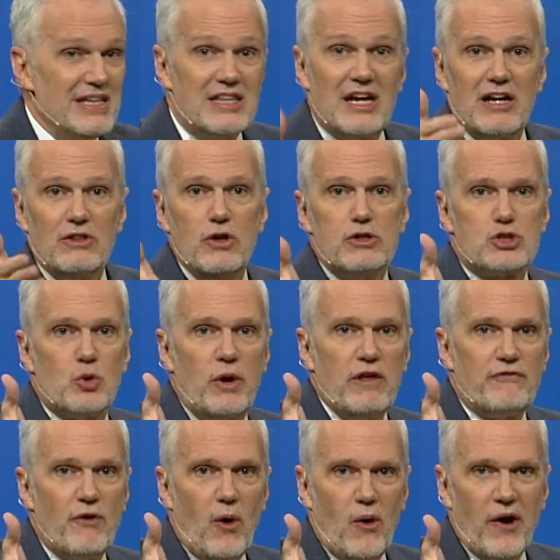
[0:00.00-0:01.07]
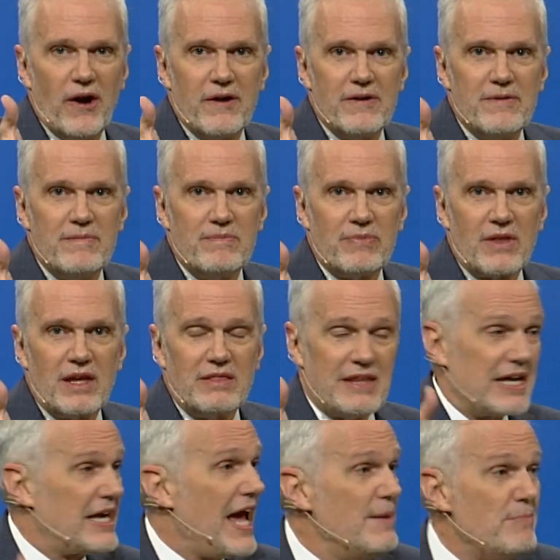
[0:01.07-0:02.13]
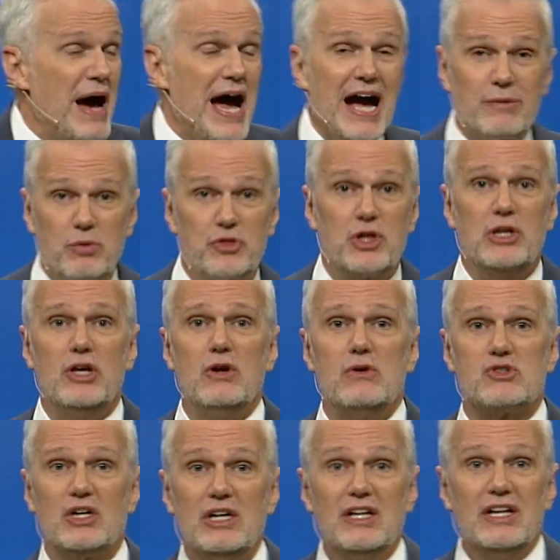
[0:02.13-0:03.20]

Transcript: Then in Luke 24, they came back with the news.